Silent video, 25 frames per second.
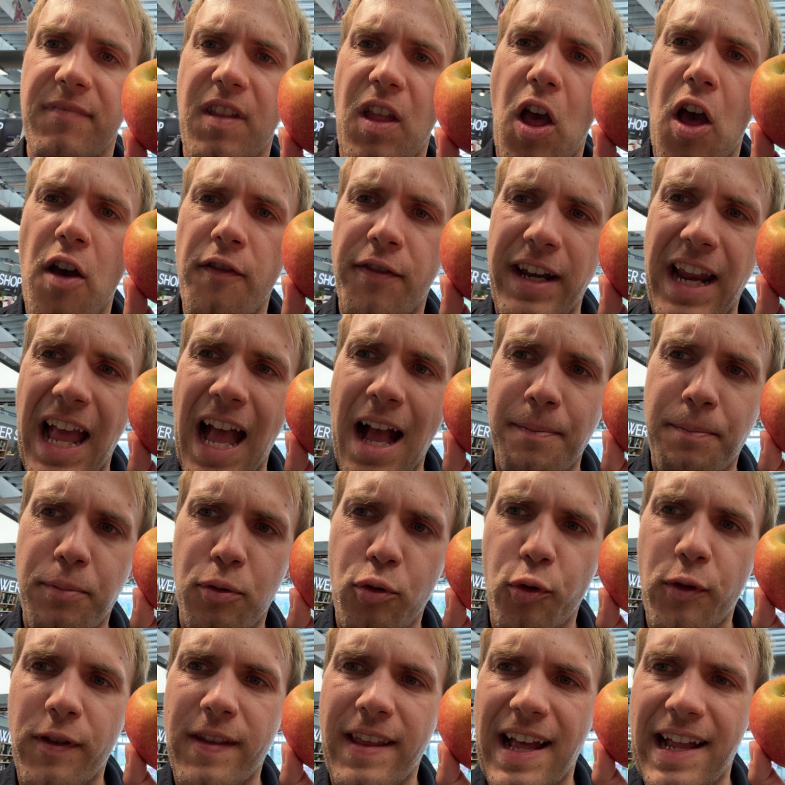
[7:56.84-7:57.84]
of an apple
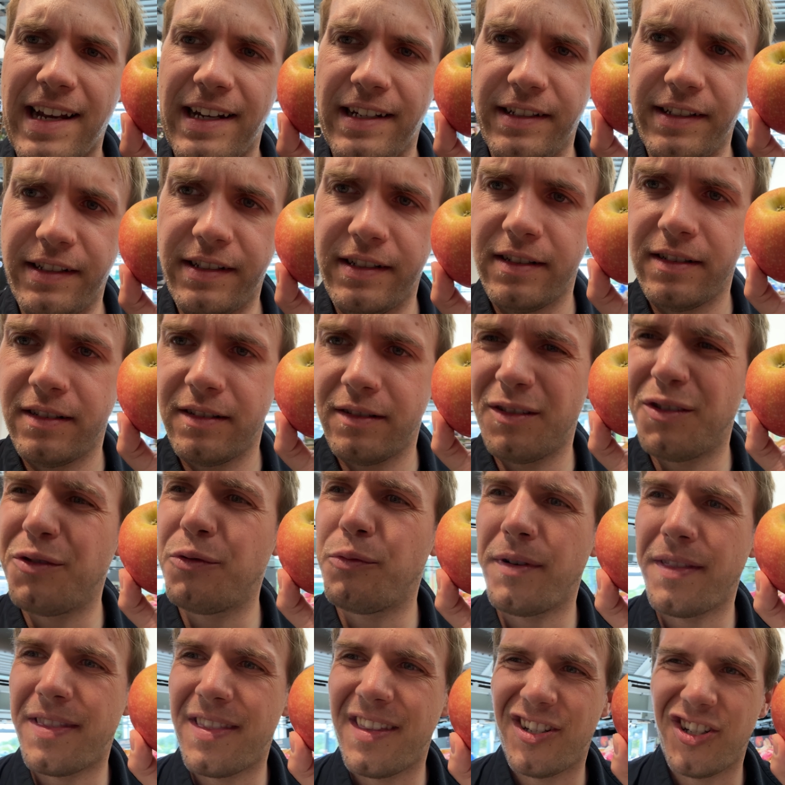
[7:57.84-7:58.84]
salad
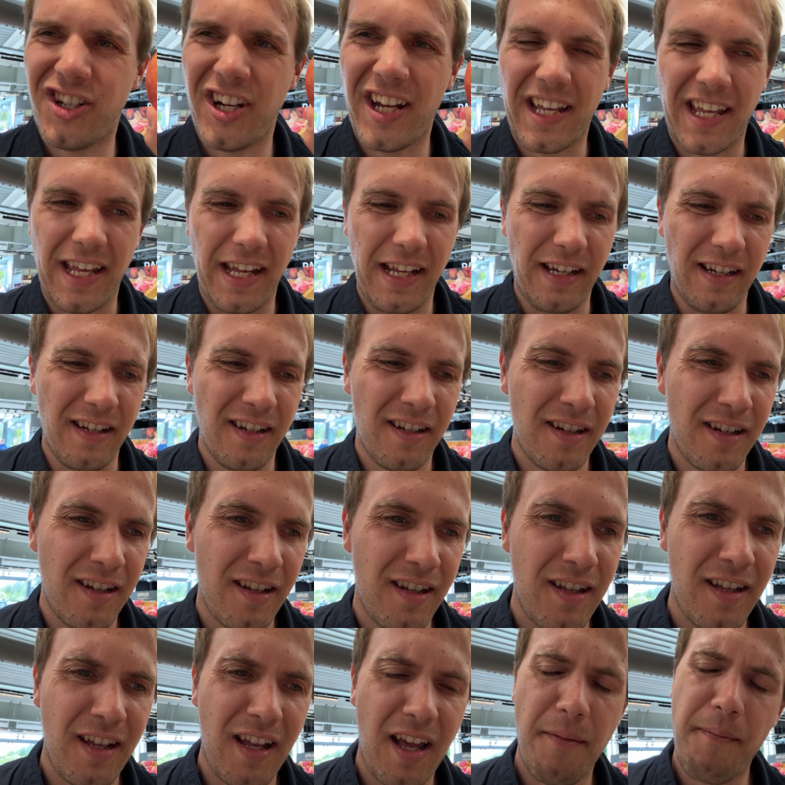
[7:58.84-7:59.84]
with the chicken.
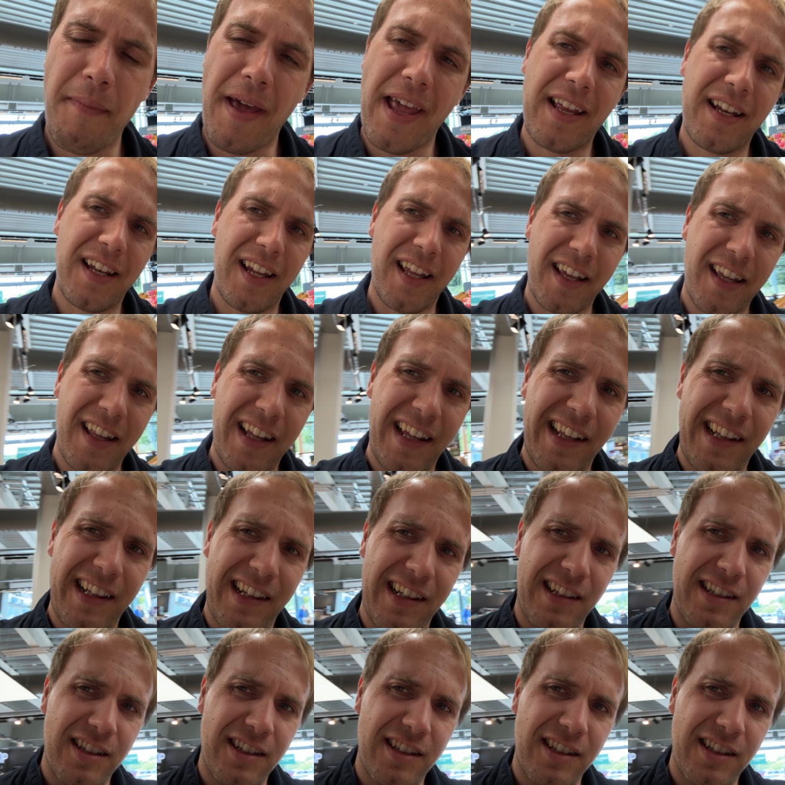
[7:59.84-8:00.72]
Make like a little